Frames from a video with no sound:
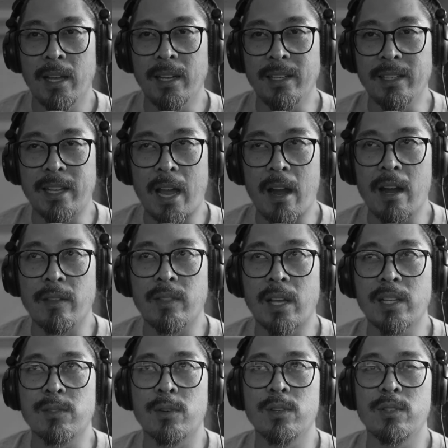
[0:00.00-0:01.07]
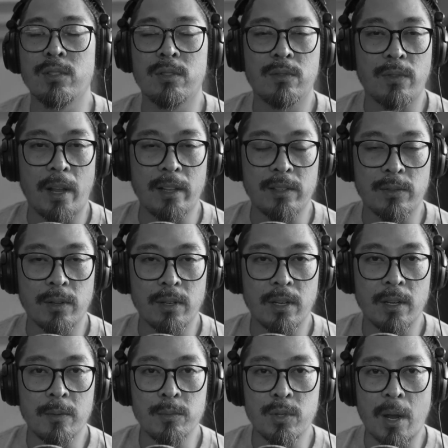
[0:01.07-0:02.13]
Garrett, thanks for
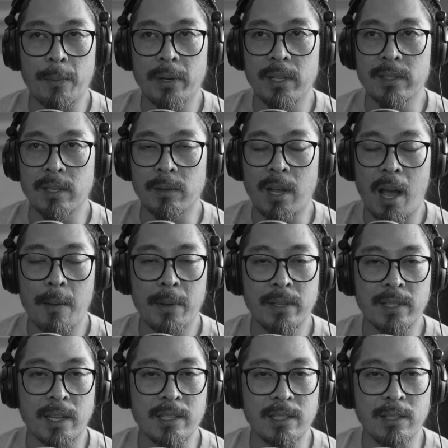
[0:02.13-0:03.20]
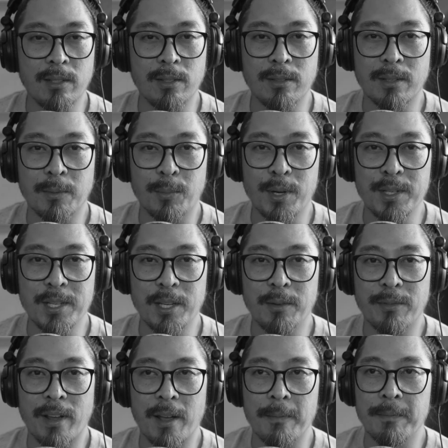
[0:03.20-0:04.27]
dropping in some comments. I see you. Appreciate you,
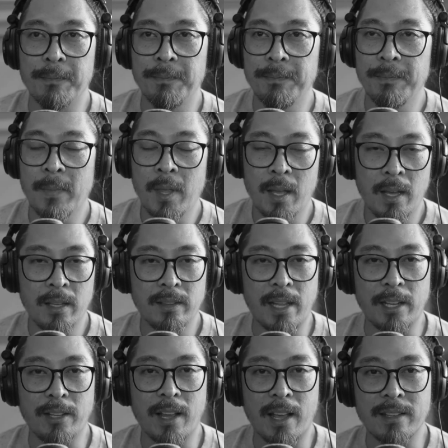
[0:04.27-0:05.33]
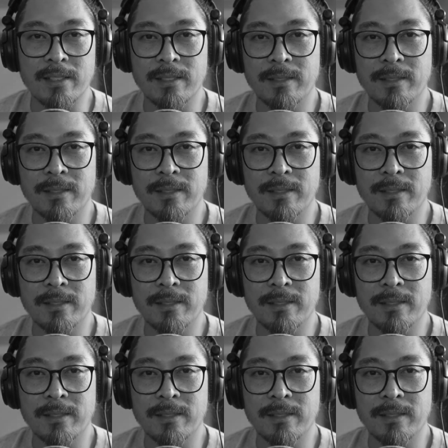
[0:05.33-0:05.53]
fam. Thank you guys.